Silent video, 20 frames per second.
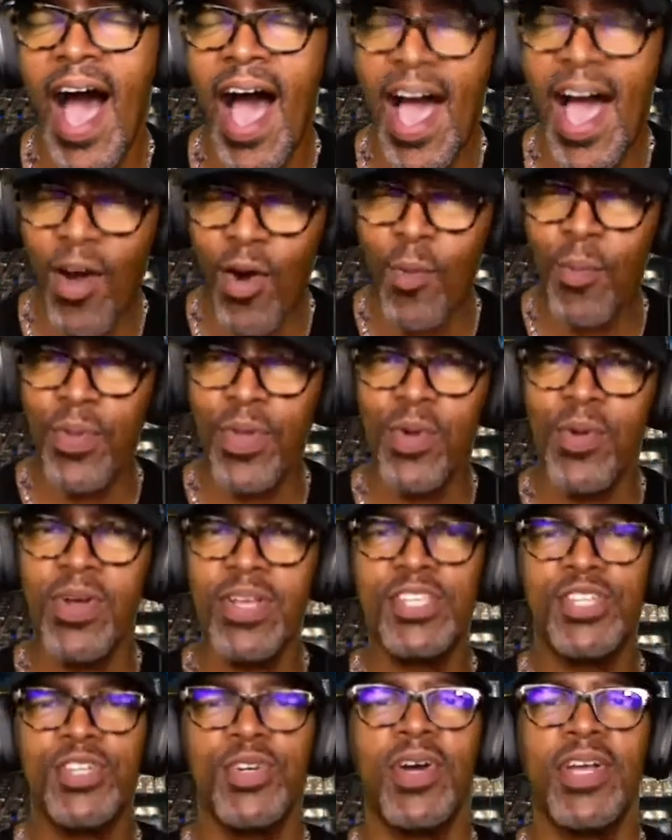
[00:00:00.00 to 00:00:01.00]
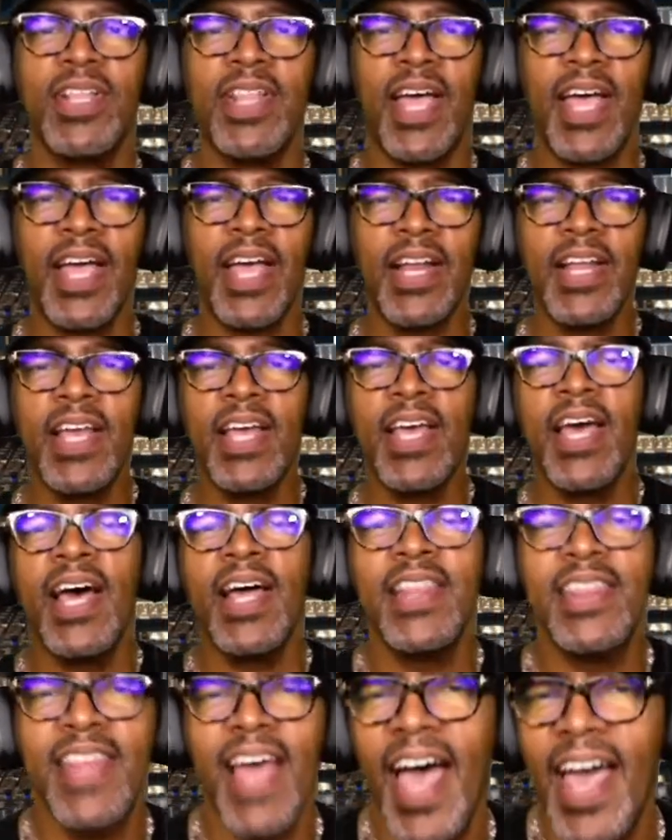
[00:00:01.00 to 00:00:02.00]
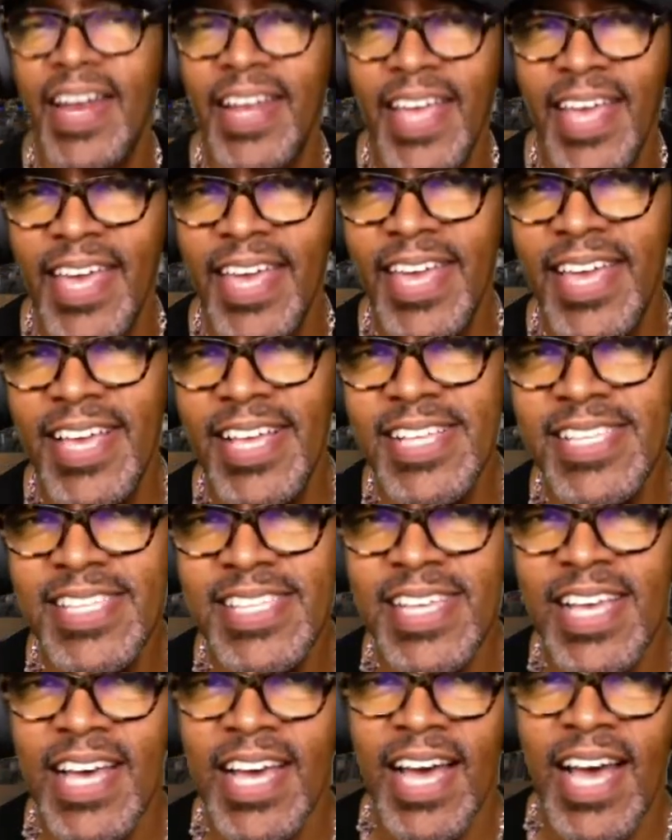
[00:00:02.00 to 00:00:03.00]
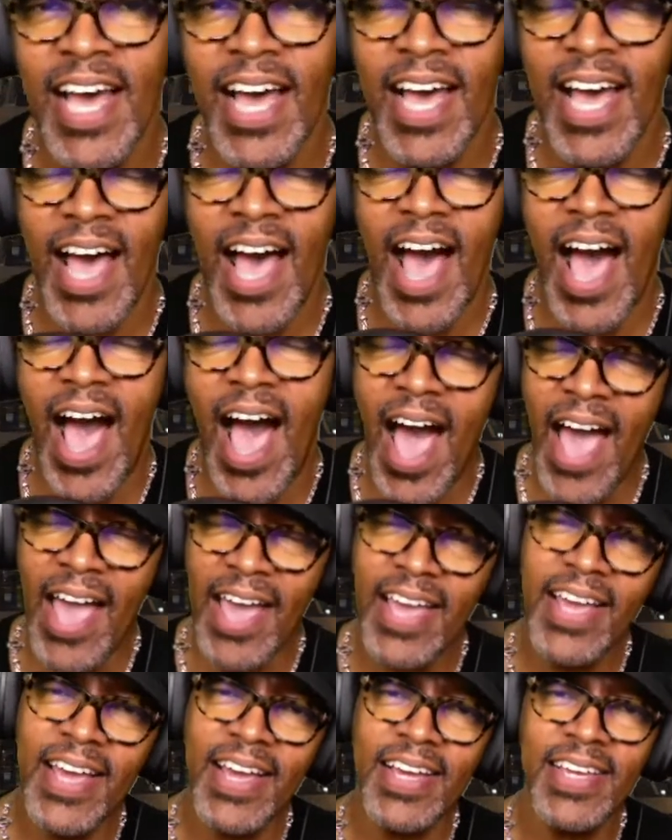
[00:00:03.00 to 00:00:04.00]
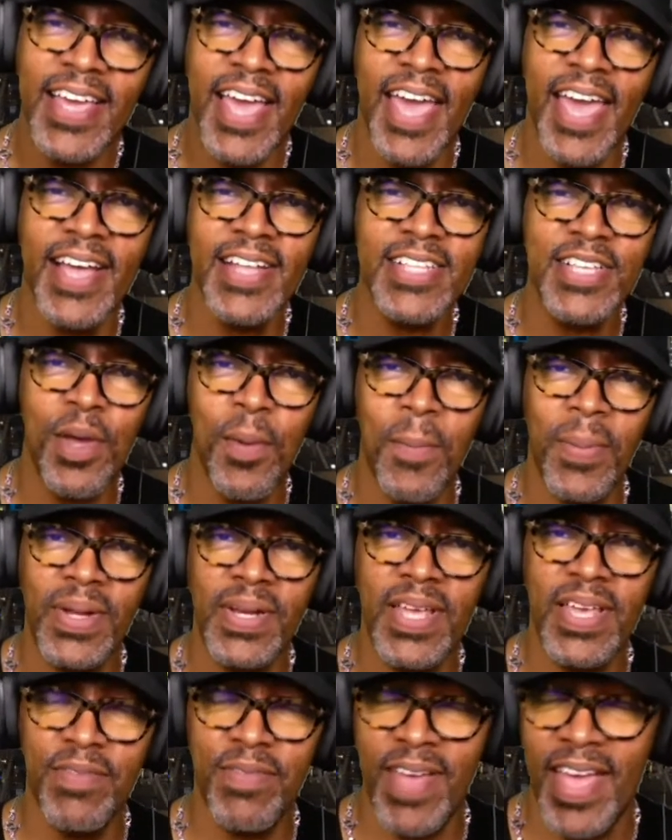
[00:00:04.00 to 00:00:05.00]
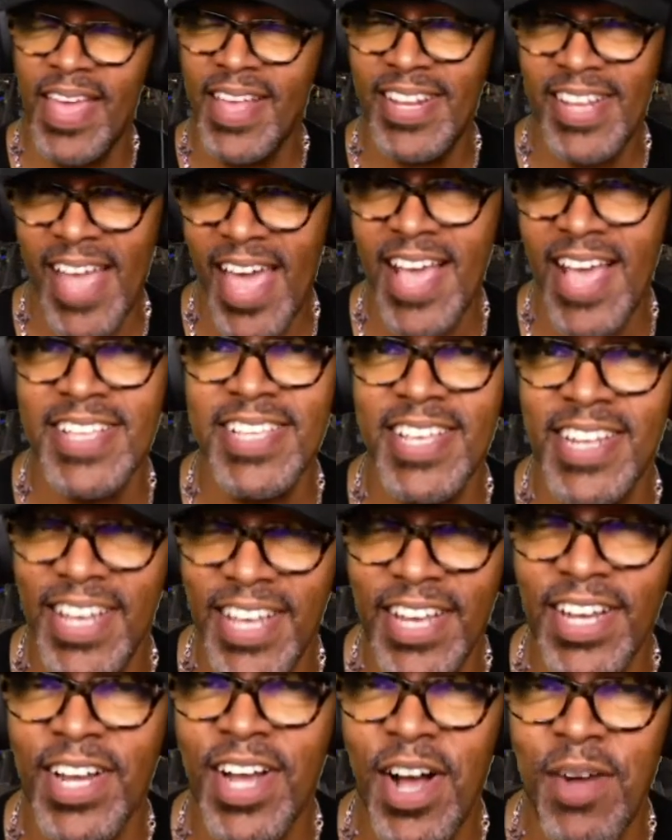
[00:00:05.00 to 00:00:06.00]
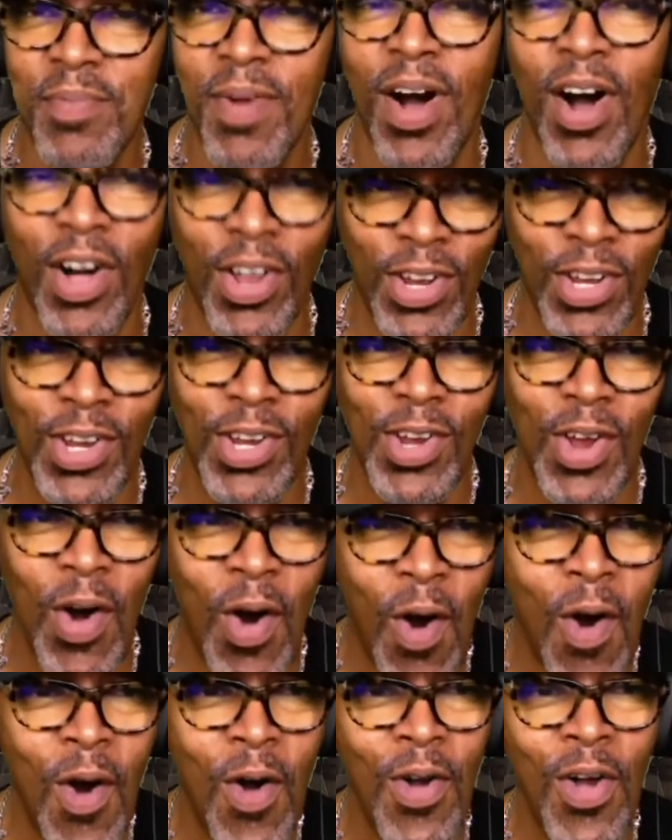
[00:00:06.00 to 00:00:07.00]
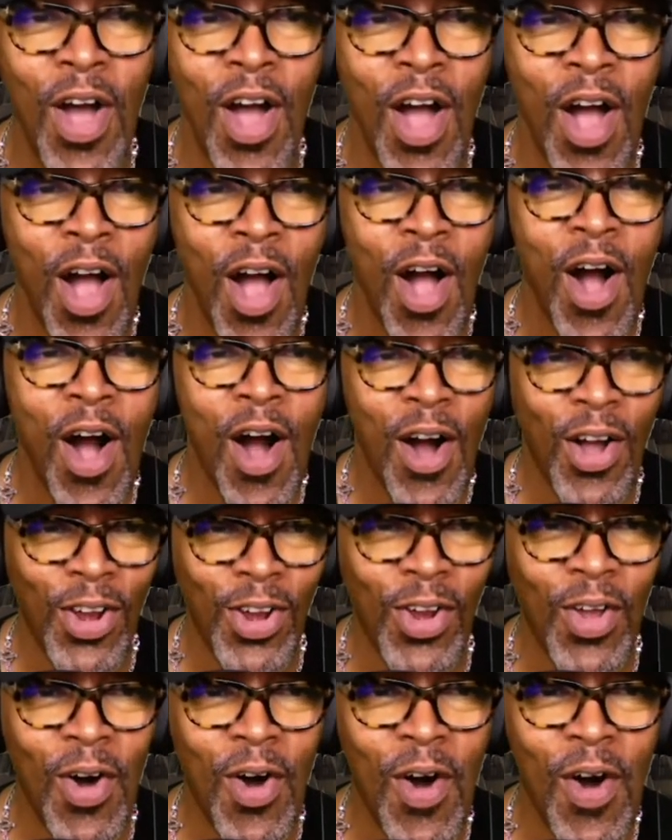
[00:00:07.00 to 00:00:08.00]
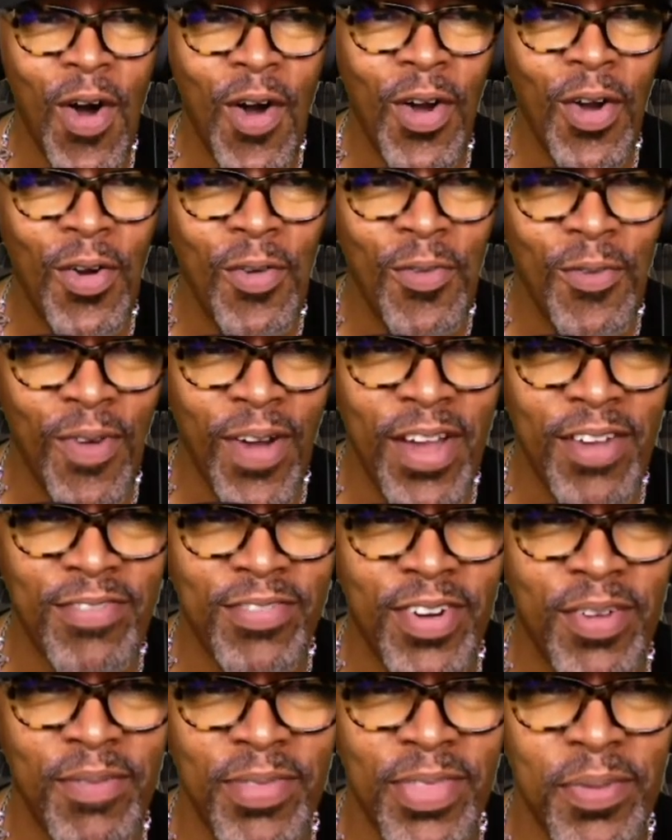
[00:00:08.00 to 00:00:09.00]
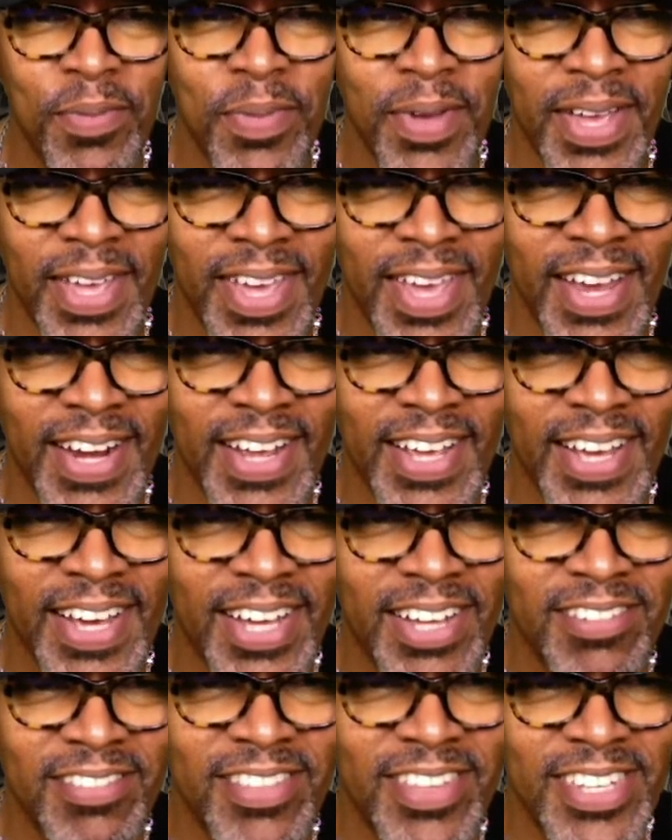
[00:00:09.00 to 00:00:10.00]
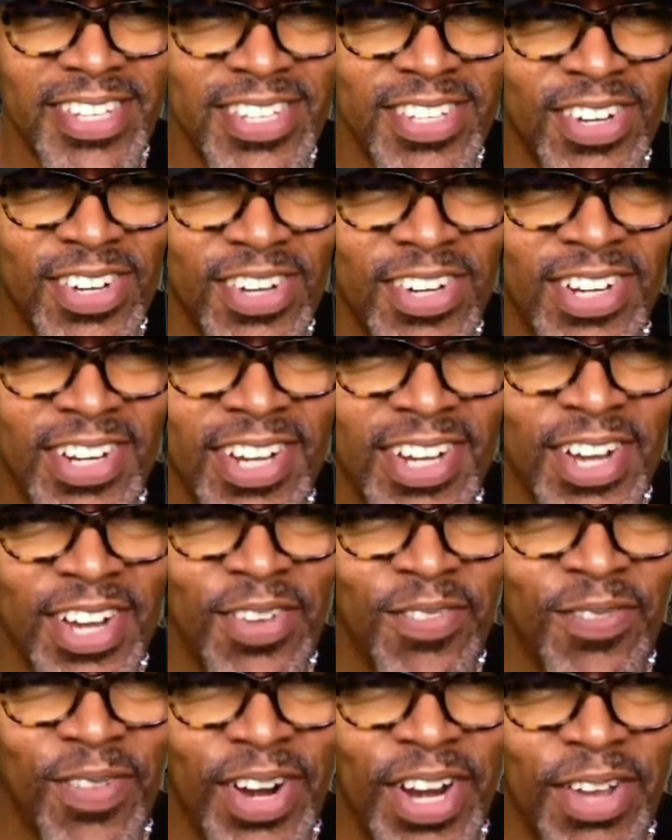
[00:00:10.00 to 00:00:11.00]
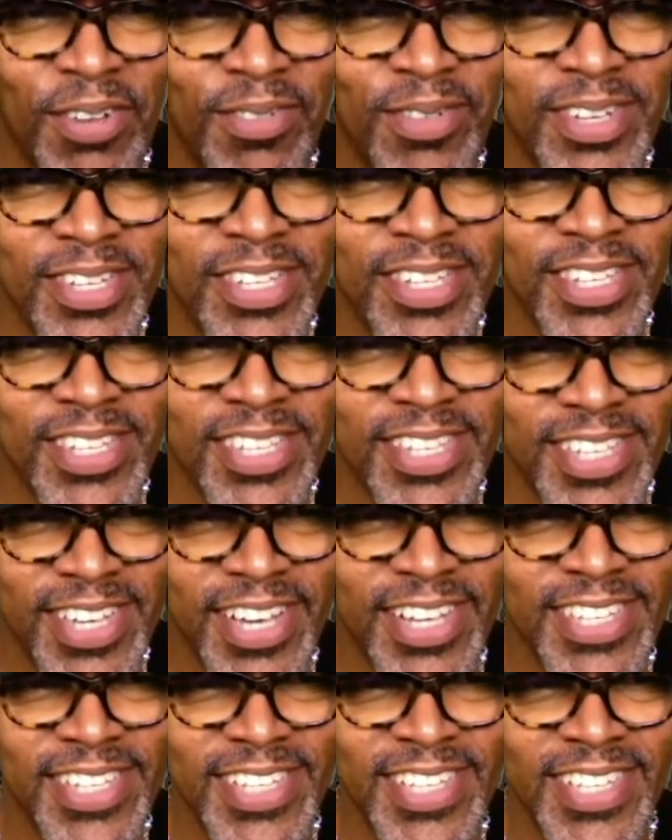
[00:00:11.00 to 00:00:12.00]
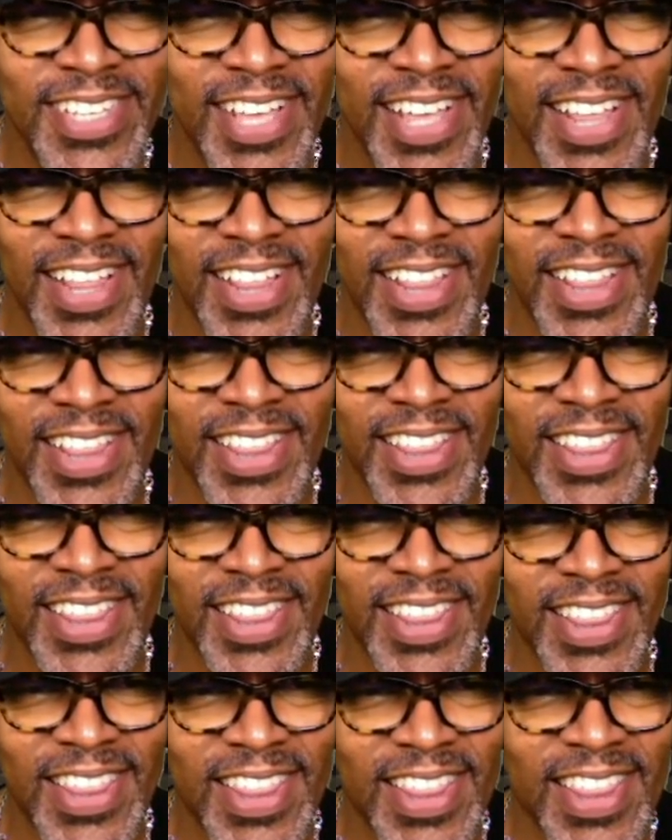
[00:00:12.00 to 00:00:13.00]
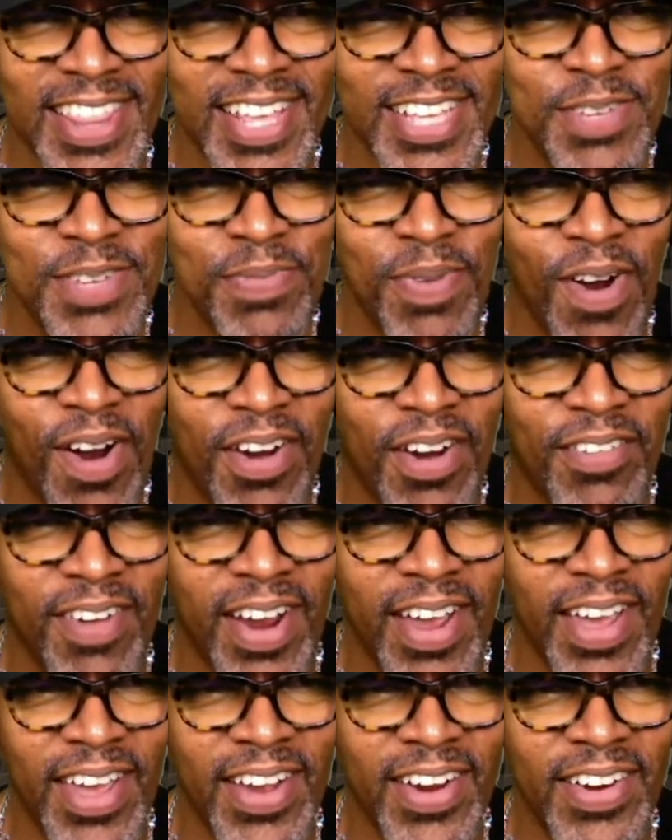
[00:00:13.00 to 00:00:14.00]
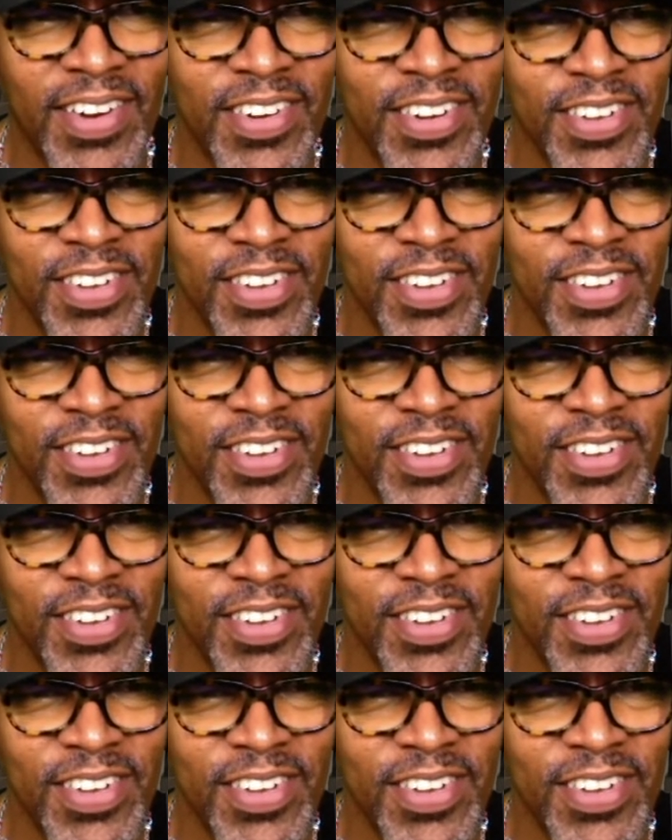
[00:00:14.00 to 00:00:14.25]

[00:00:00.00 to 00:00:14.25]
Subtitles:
I hope you enjoyed that. That is, I can't believe it. Hasn't it come a long, long way from the beginning of the song when it was just this part right here?